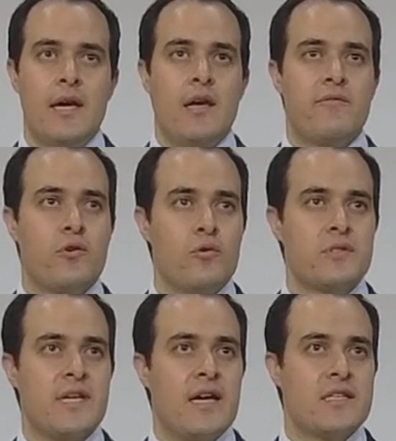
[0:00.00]
And, of
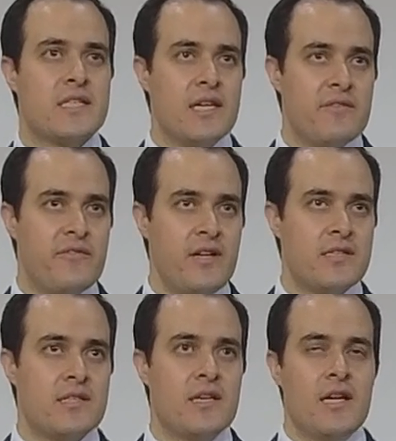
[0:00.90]
course, our
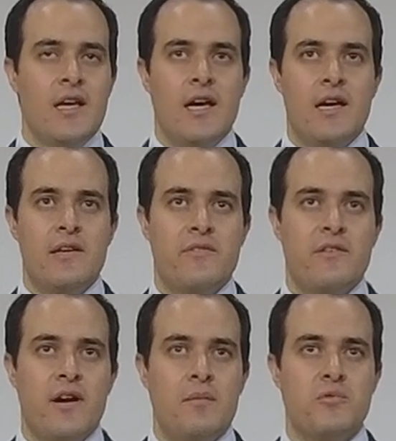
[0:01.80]
CFS, if
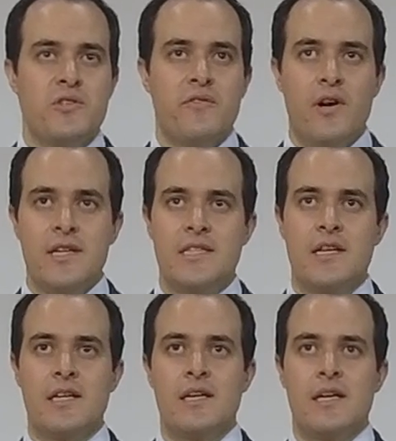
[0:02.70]
there are bushfires
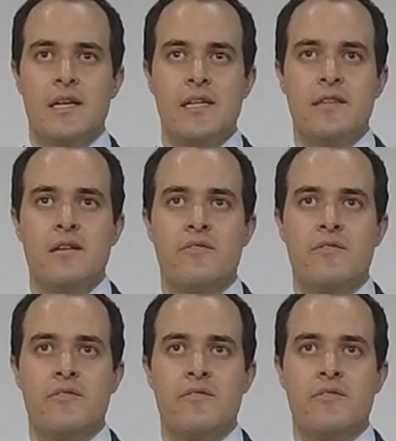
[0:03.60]
that are lit,